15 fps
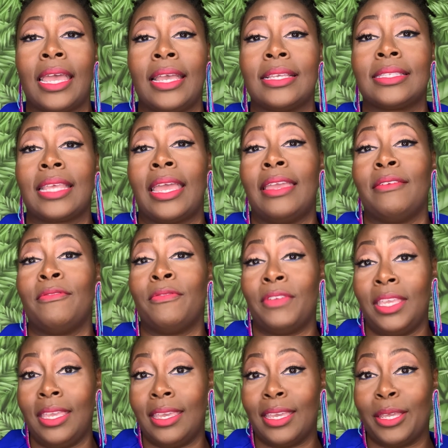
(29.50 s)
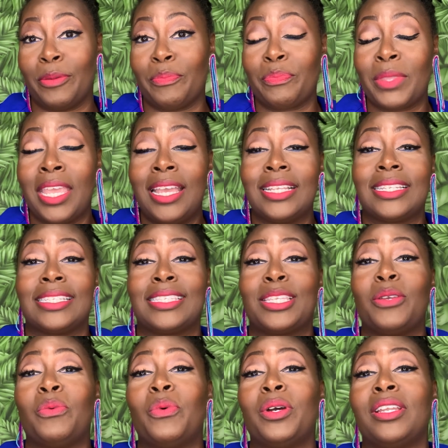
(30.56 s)
as a vegan, to see
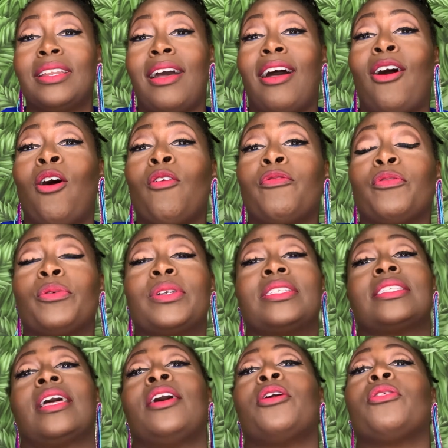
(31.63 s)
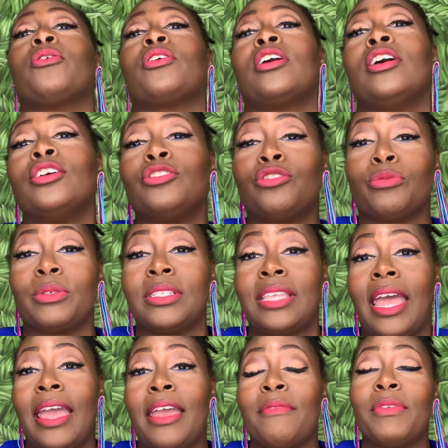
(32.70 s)
what offerings other countries
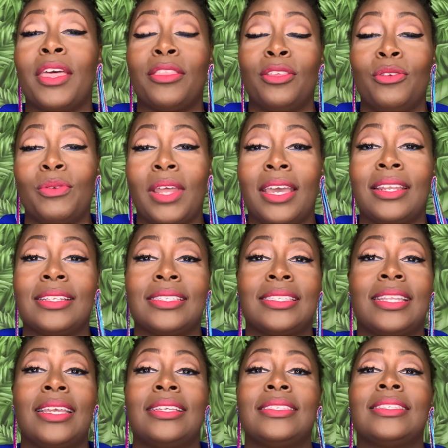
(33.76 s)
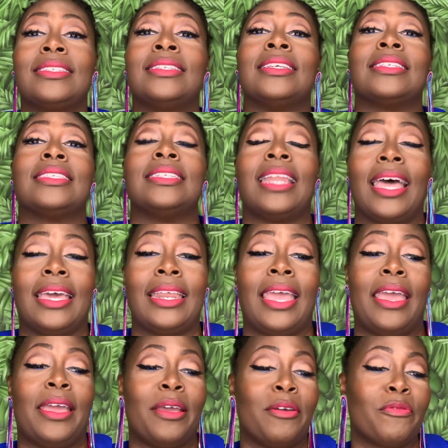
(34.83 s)
have that the United States does not
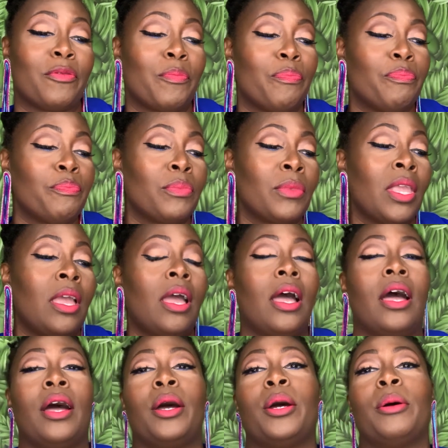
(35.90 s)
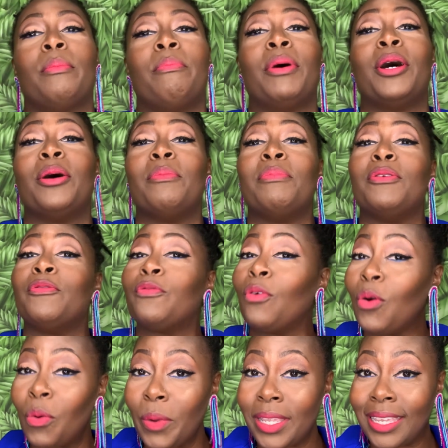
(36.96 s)
have. But
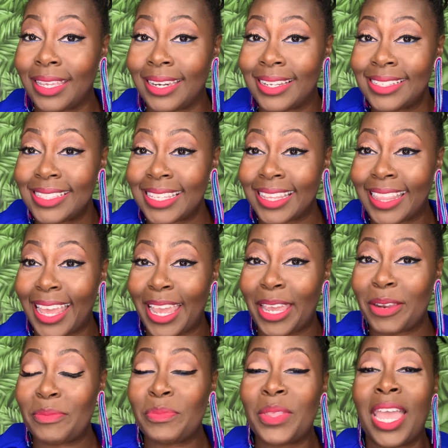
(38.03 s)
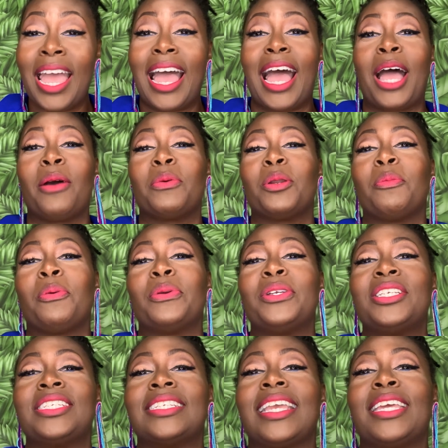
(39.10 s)
before we get into that, I would
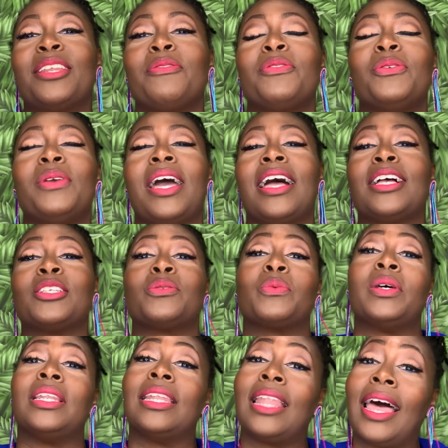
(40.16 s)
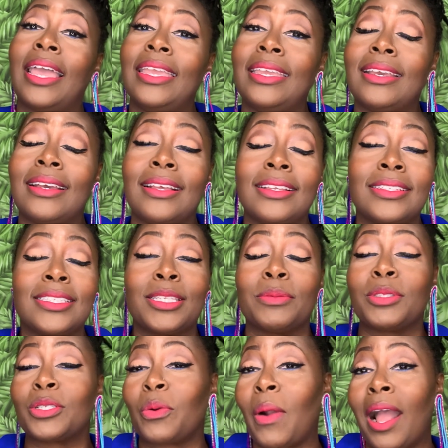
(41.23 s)
appreciate if you guys would like,
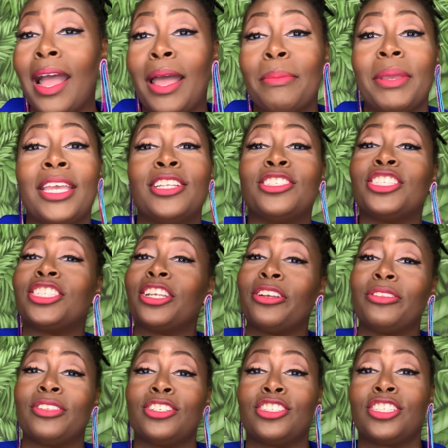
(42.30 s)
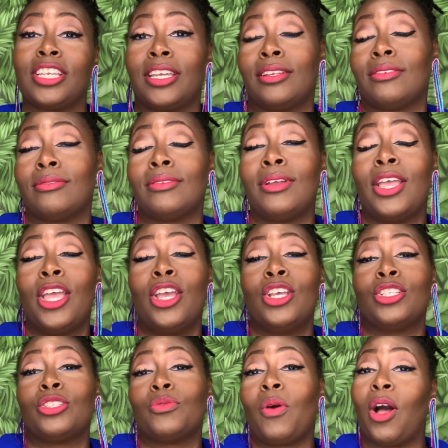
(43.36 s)
subscribe, and share this channel
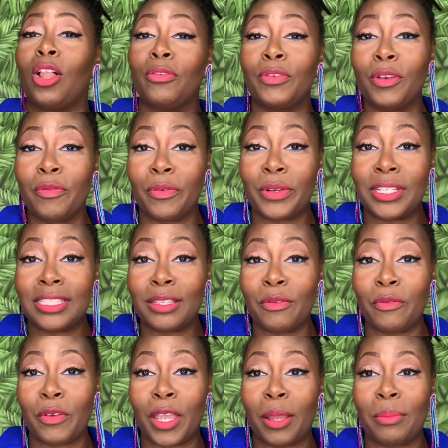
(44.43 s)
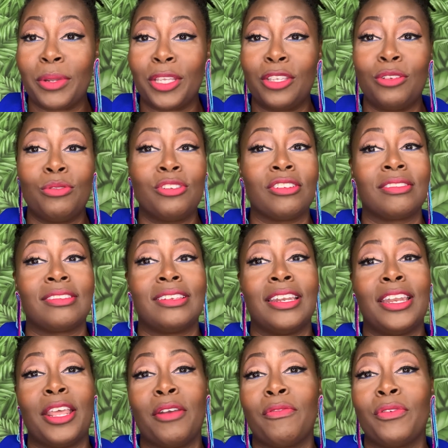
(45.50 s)
to all of your friends and family. You just
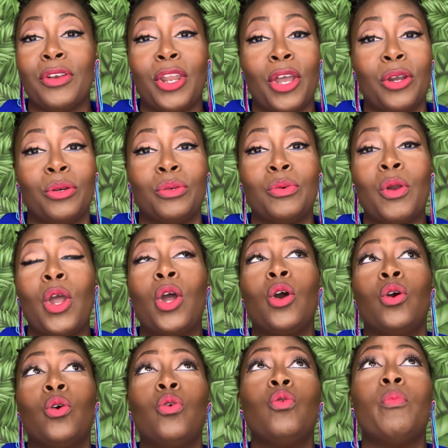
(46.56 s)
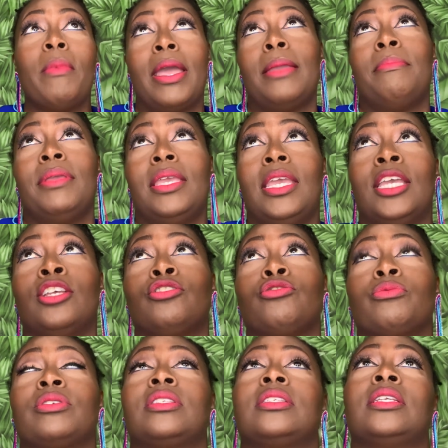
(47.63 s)
never know who may be
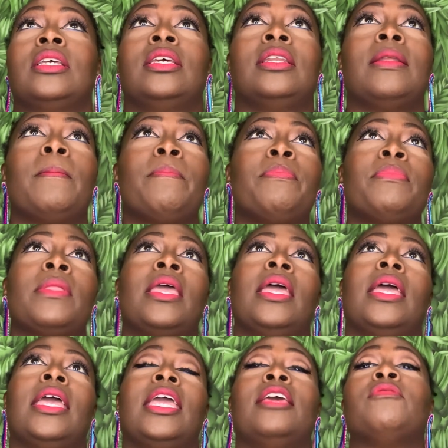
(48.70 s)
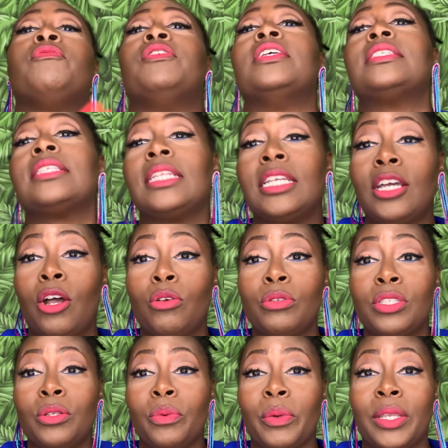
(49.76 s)
interested in visiting
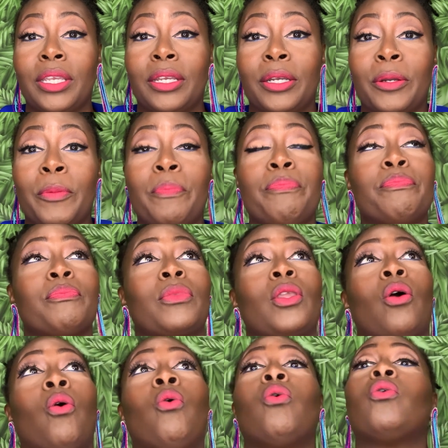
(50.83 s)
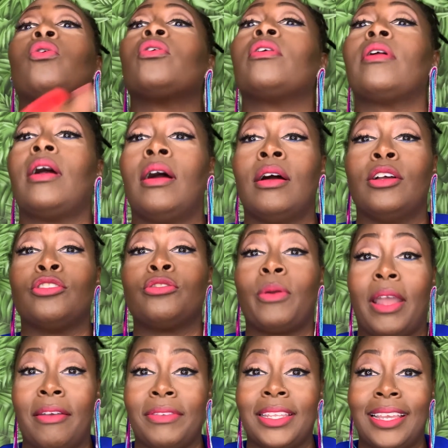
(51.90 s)
Costa Rica or
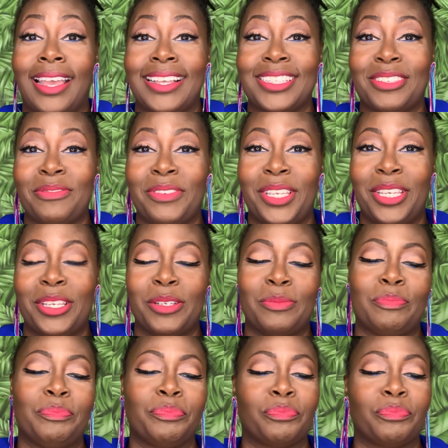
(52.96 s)
traveling as a vegan,